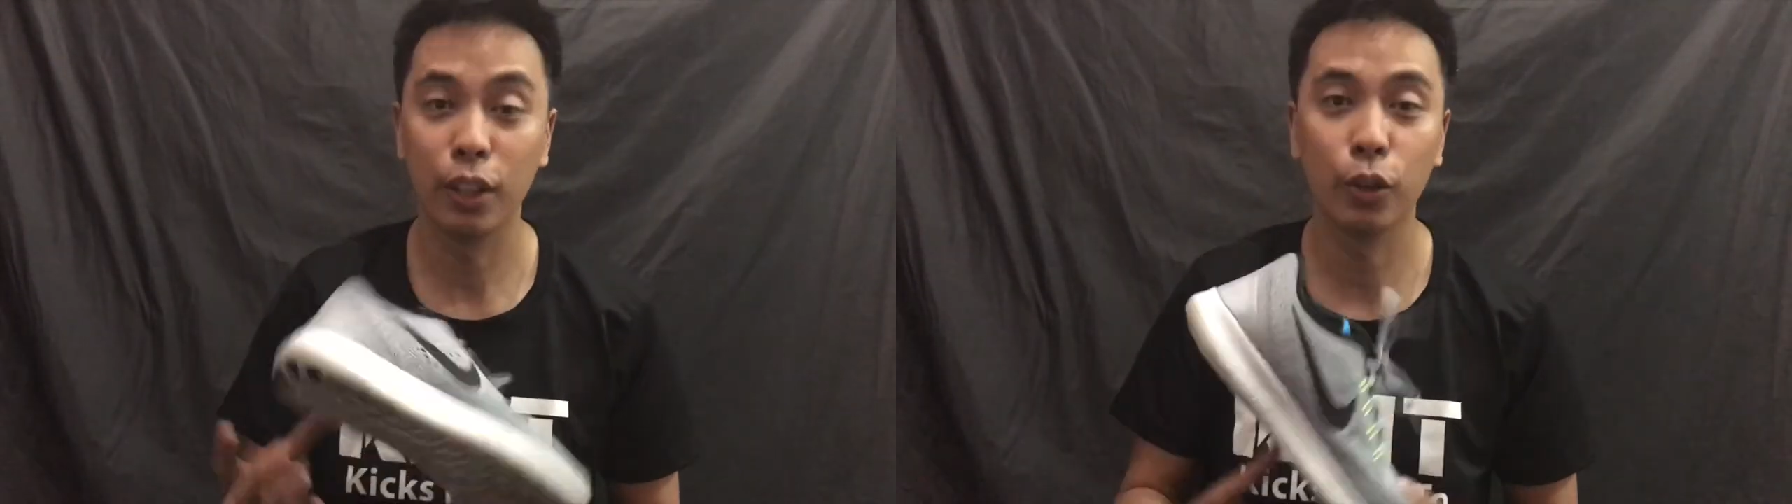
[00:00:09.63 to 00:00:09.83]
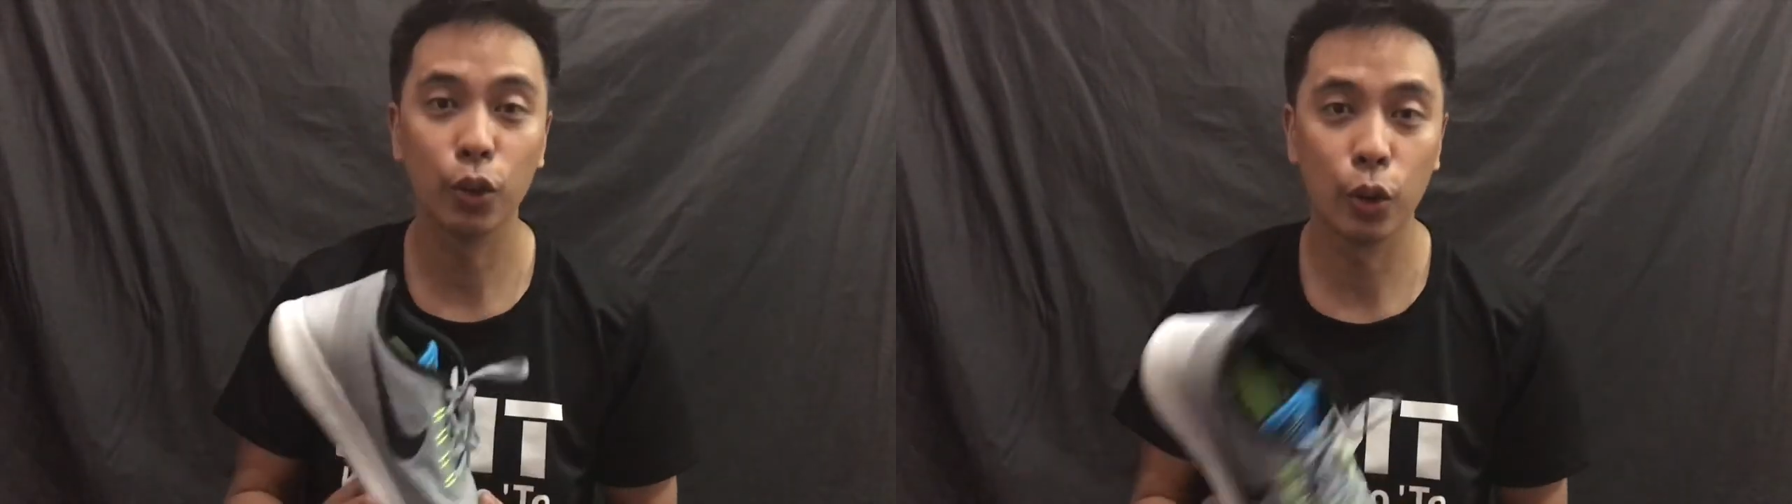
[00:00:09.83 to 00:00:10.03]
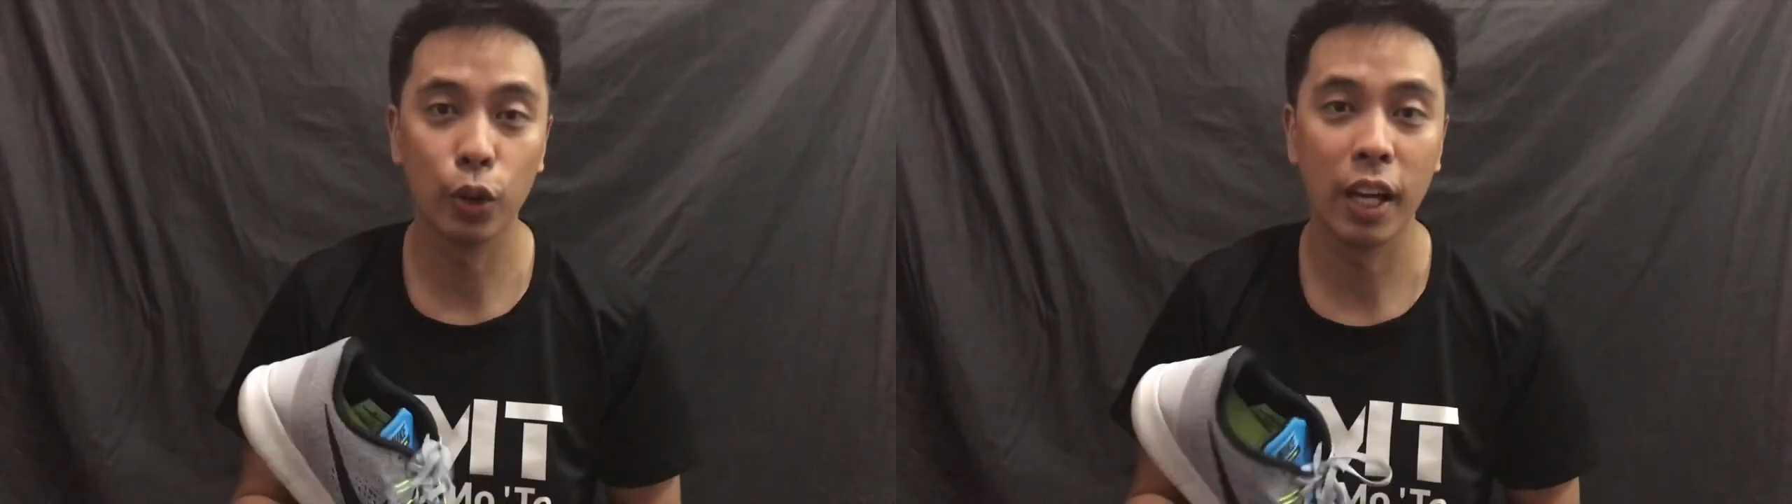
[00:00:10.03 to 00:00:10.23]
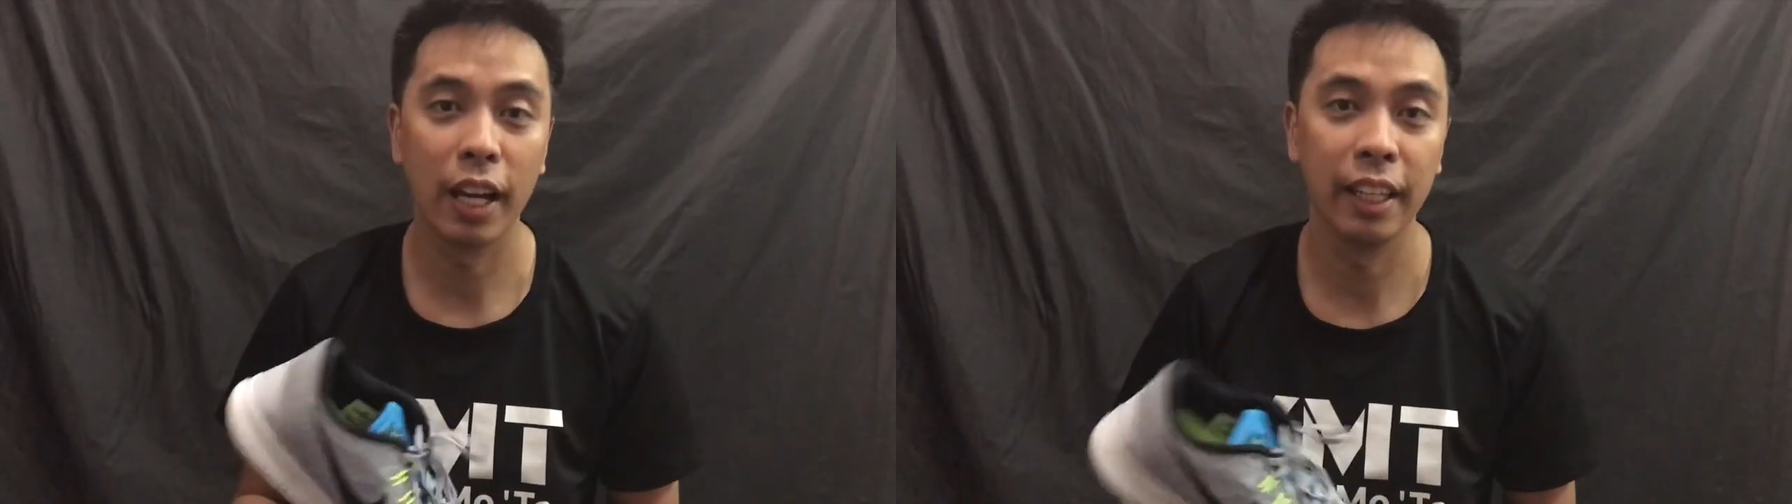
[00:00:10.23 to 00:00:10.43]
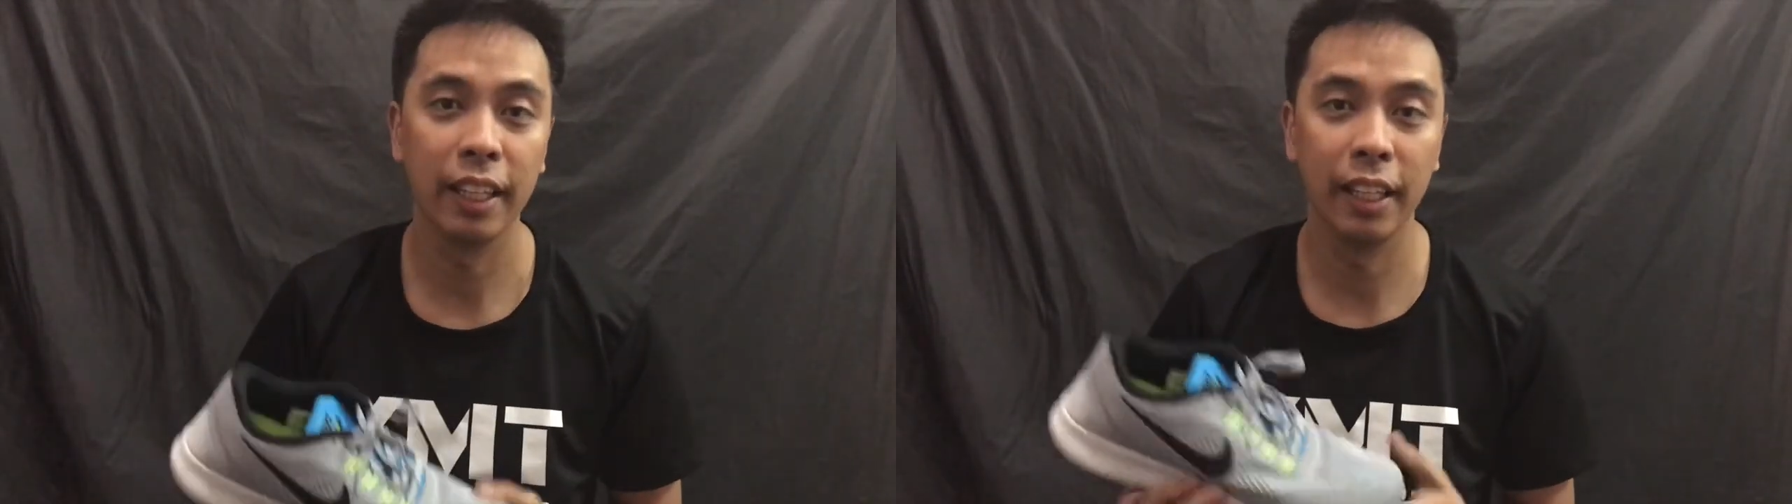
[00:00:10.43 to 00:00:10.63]
ko to
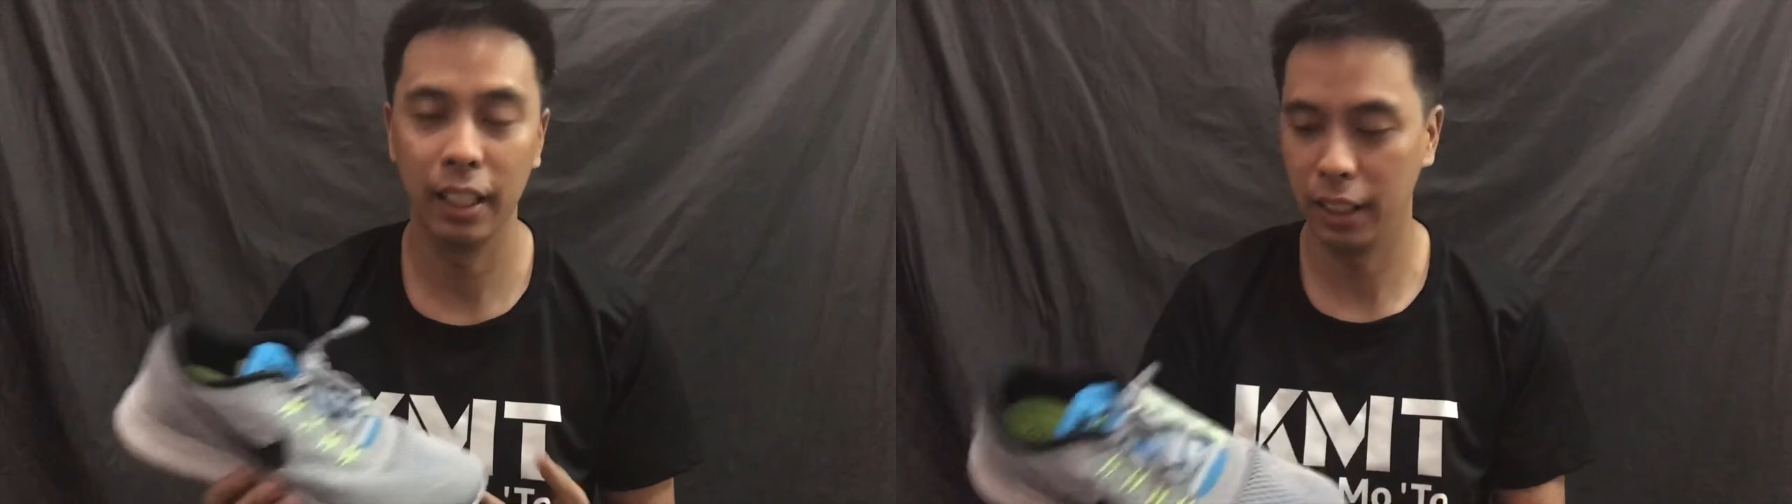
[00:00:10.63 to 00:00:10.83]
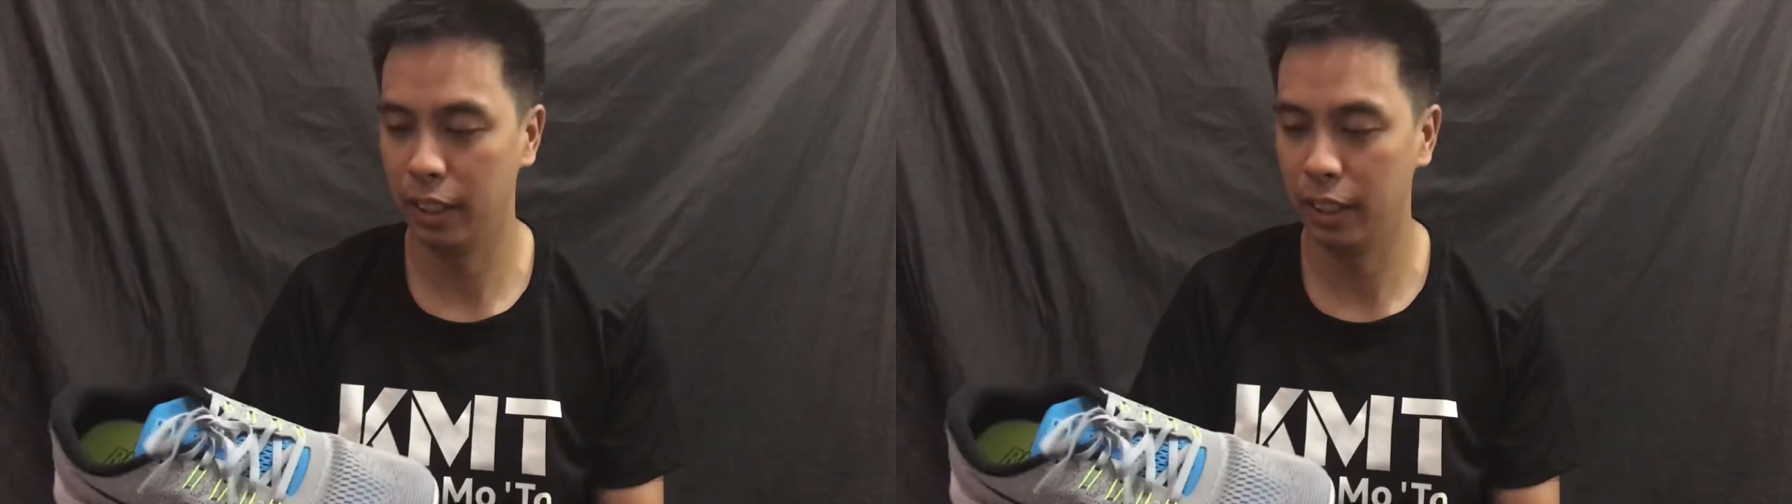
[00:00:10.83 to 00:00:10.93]
dahil